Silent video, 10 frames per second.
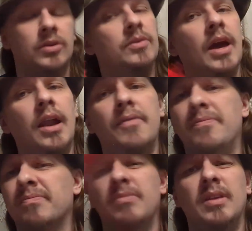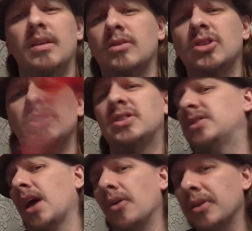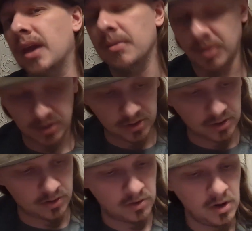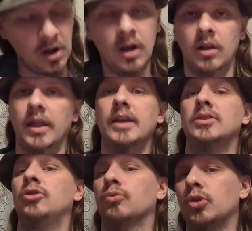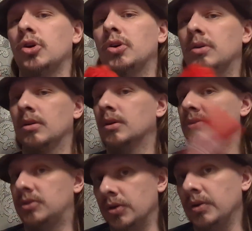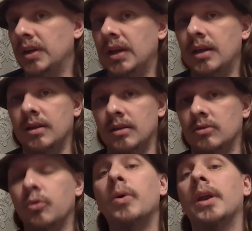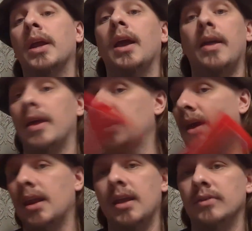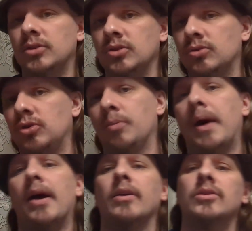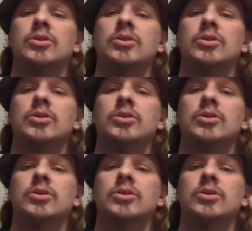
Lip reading: kind of just sell the game on you, like I said, you roll 2d20 and it kind of gives you 2 powers.